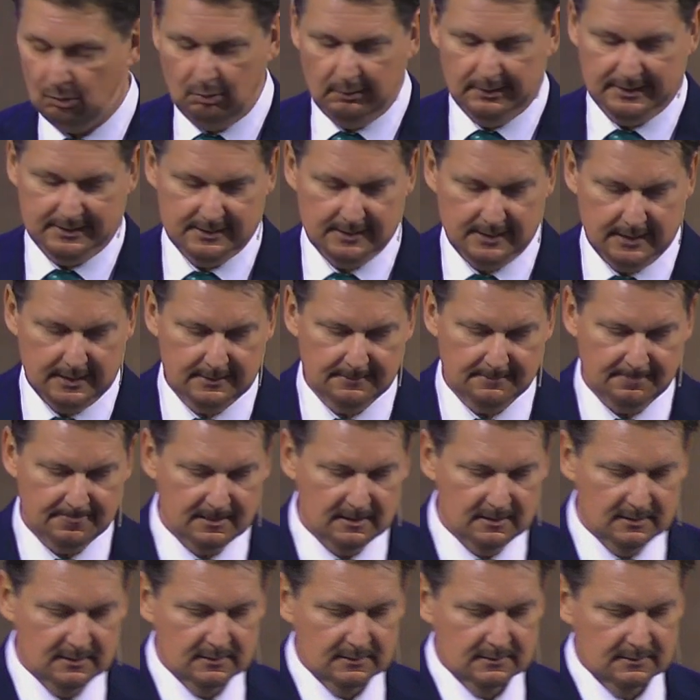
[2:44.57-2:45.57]
Jehoiada.
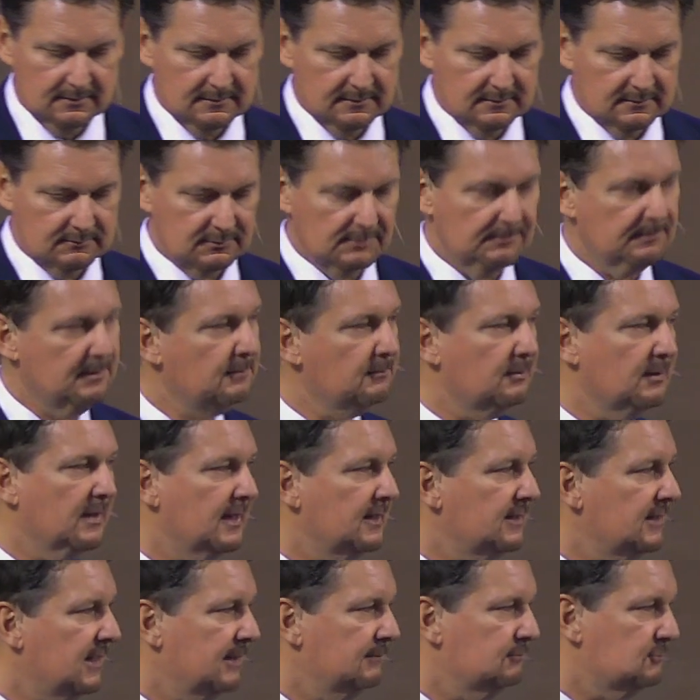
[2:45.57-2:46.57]
Remember
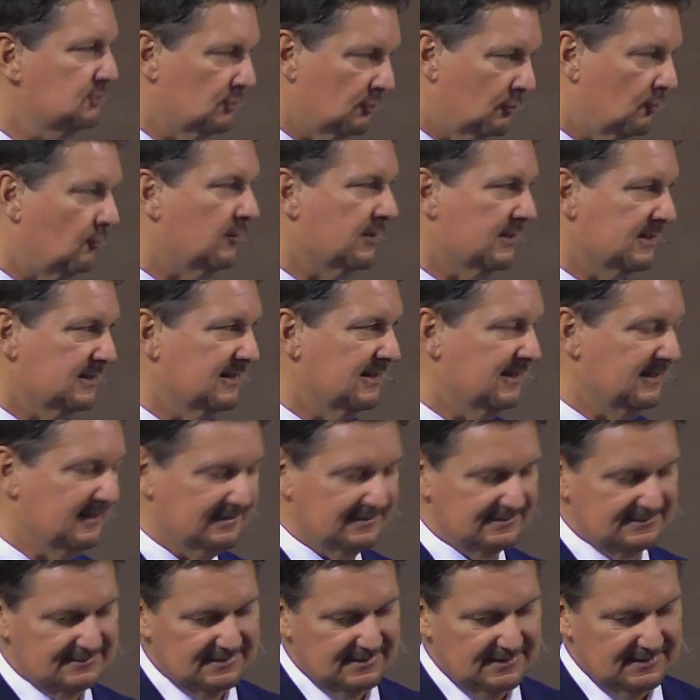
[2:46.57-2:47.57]
that name,
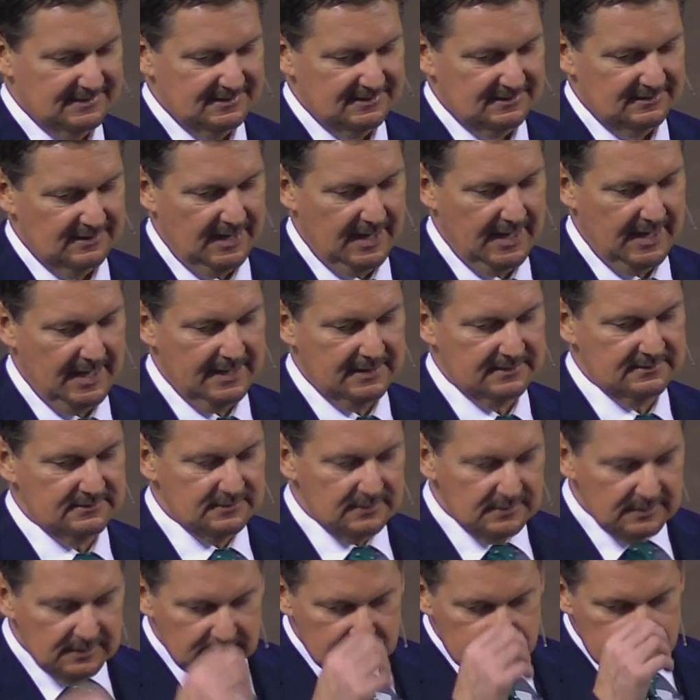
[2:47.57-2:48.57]
Jehoiada.
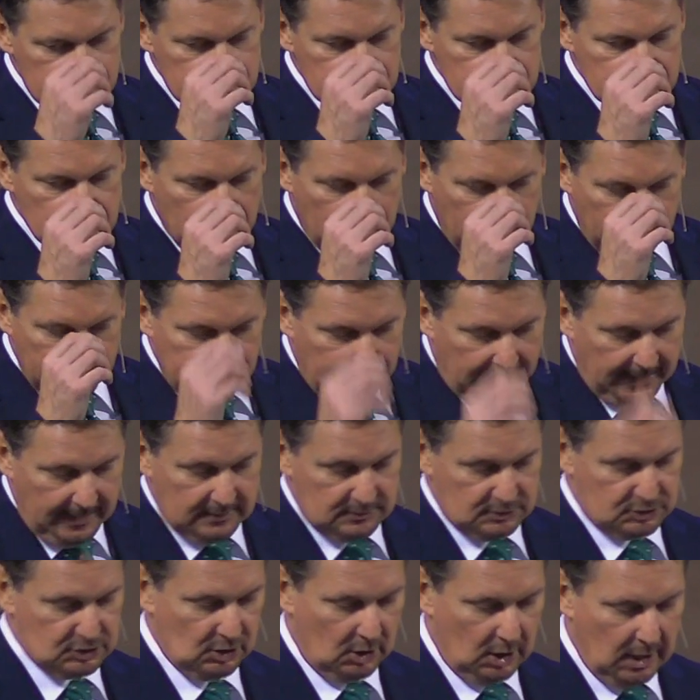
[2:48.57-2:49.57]
And his
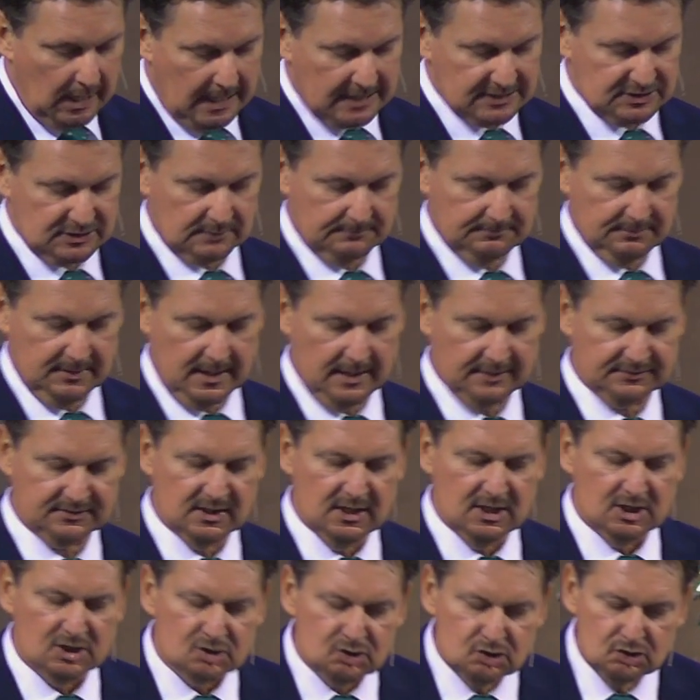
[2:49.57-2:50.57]
aunt Jehoshabeth.
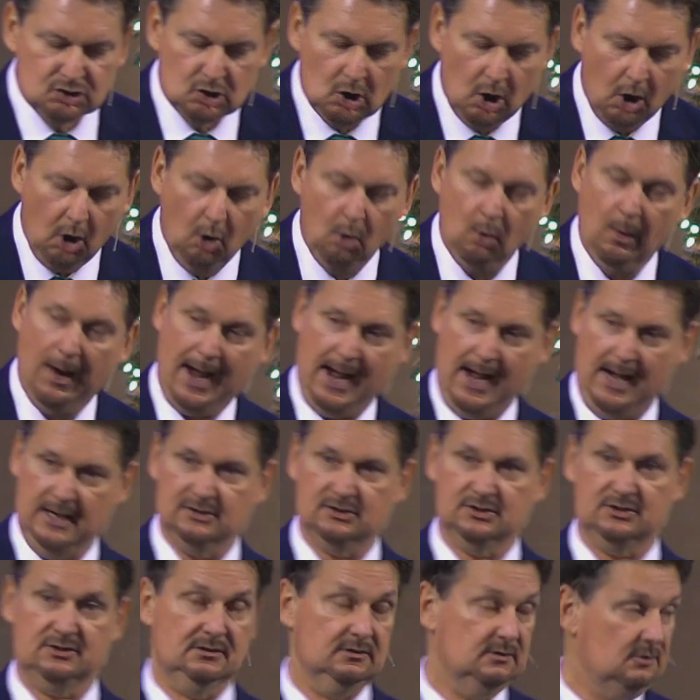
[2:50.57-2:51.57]

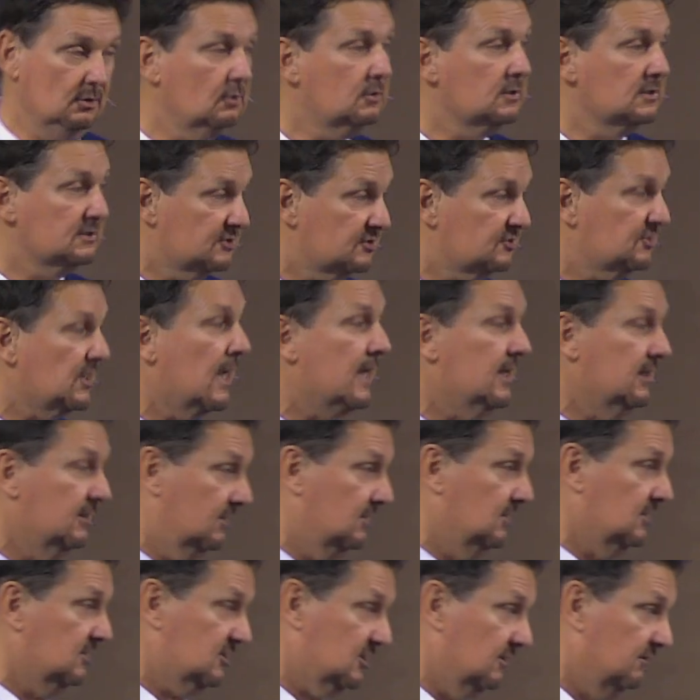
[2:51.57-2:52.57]
Joash, you could say
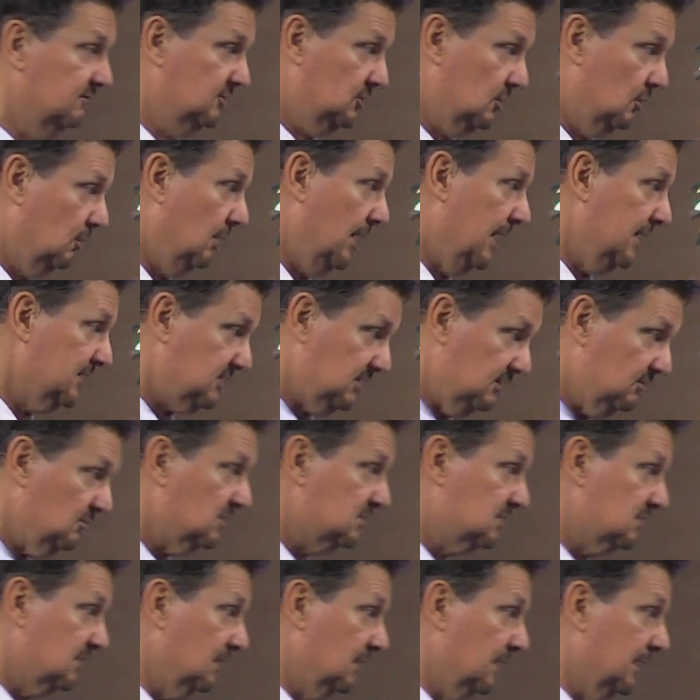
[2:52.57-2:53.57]
this of Joash, he
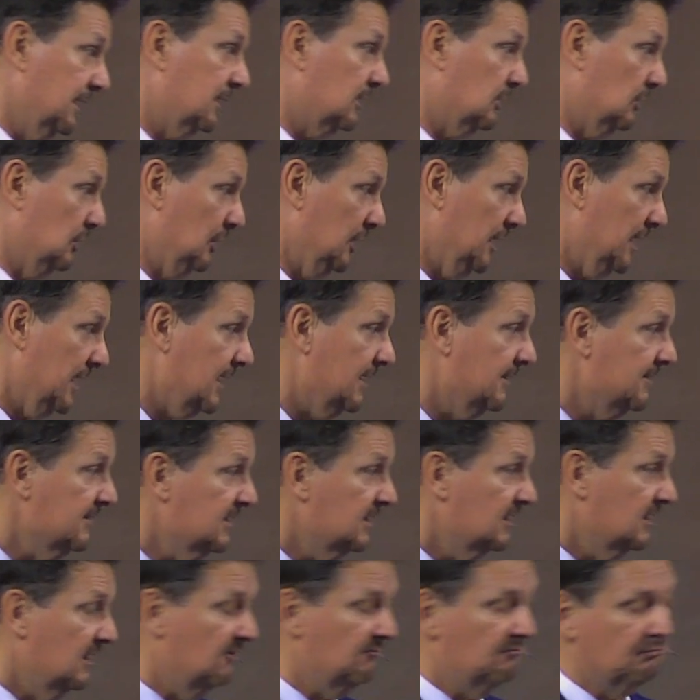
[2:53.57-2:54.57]
was literally
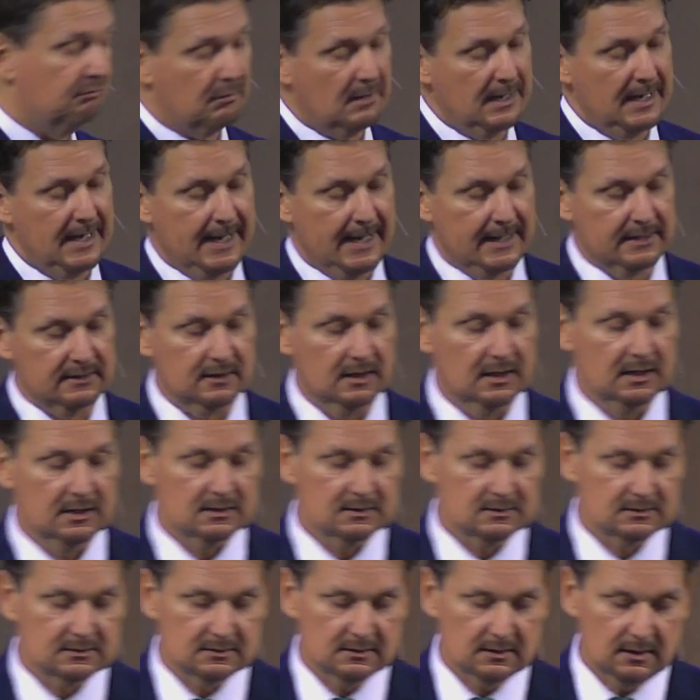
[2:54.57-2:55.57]
a brand
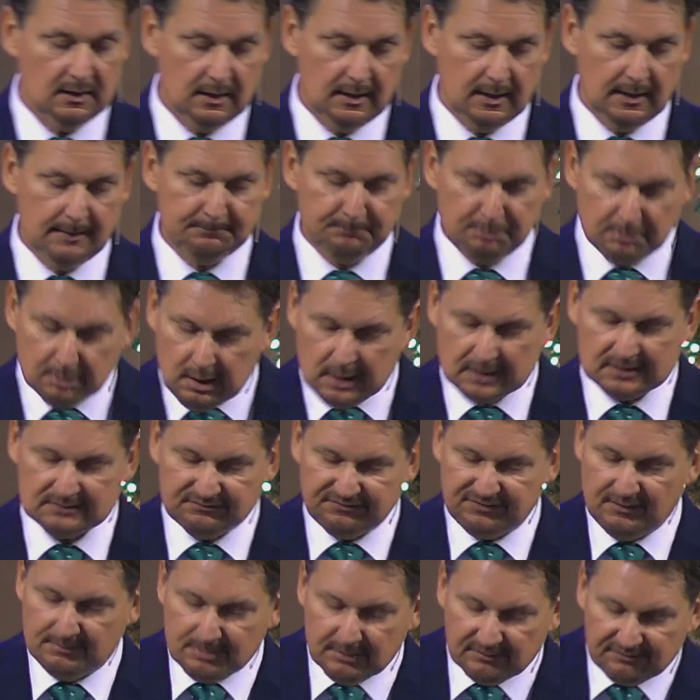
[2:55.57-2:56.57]

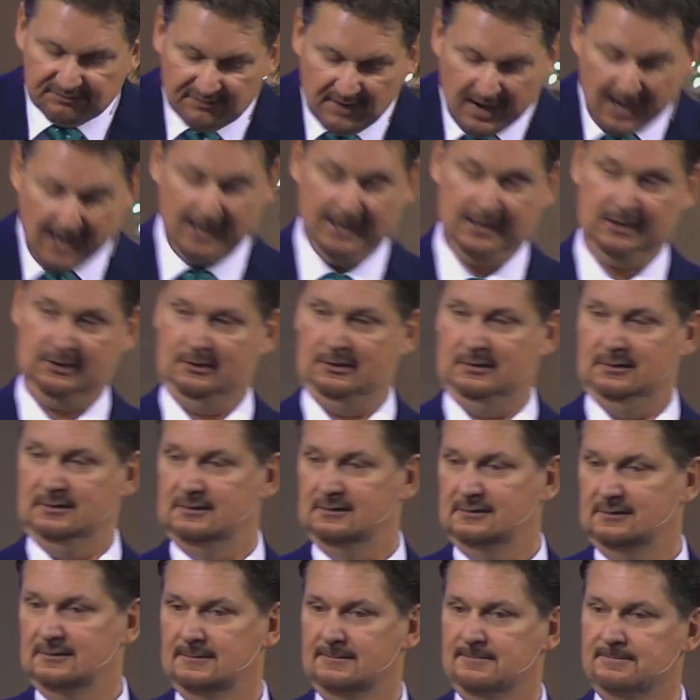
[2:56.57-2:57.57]
plucked from the
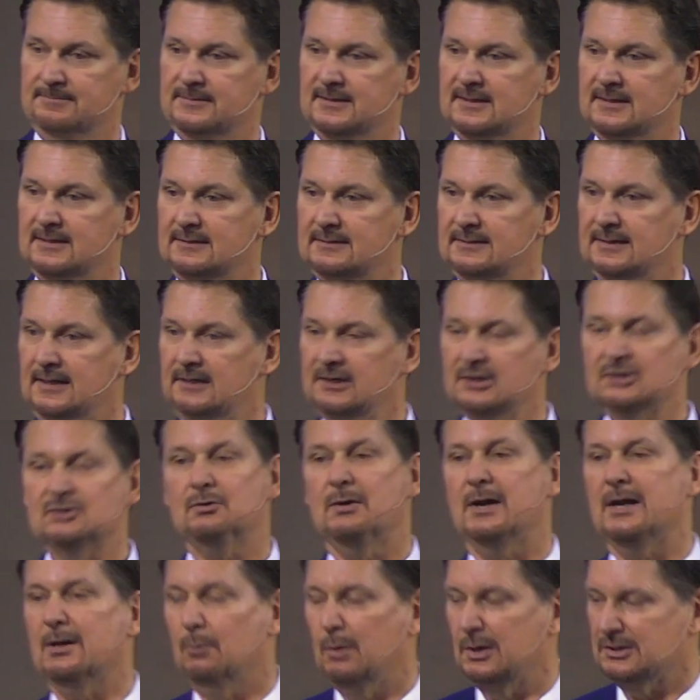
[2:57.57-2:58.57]
fire. Now
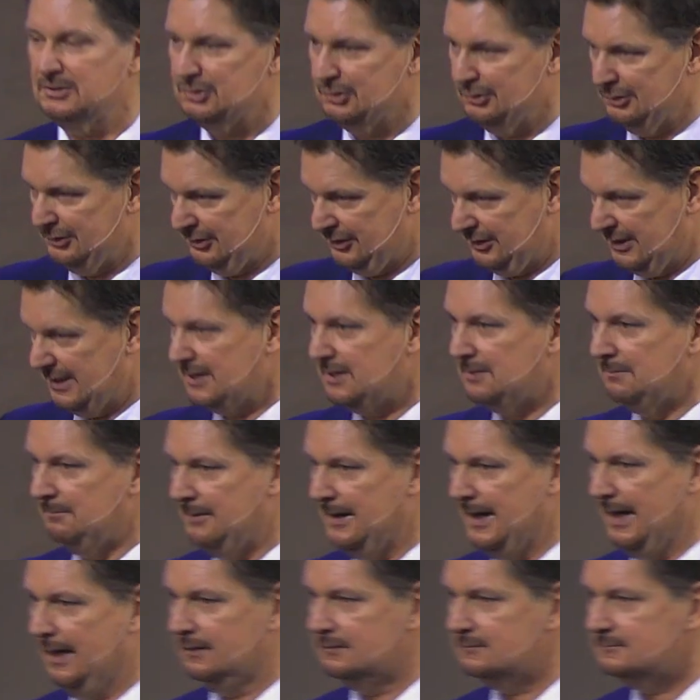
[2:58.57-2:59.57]
here's what I want you to think
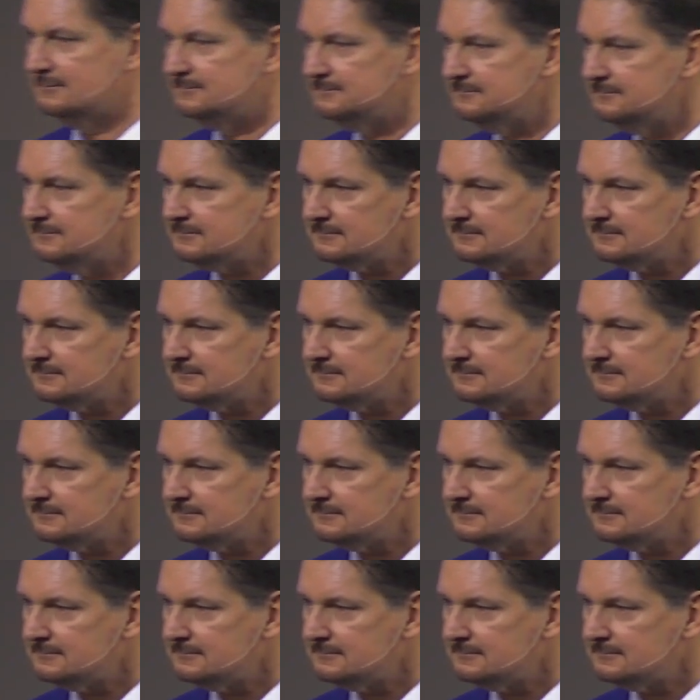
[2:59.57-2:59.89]
about.